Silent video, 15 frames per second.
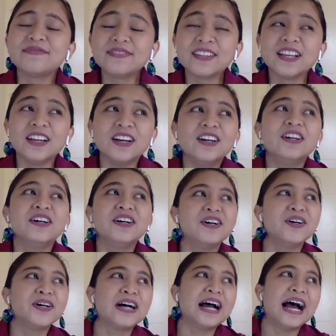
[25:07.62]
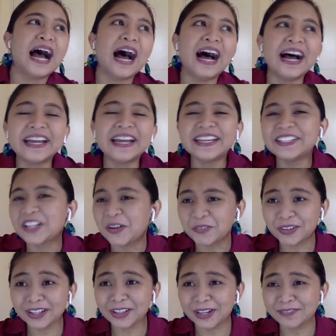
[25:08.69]
Oh, I never
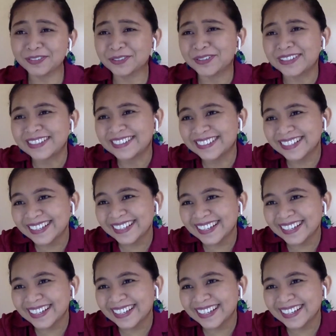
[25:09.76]
loved reading.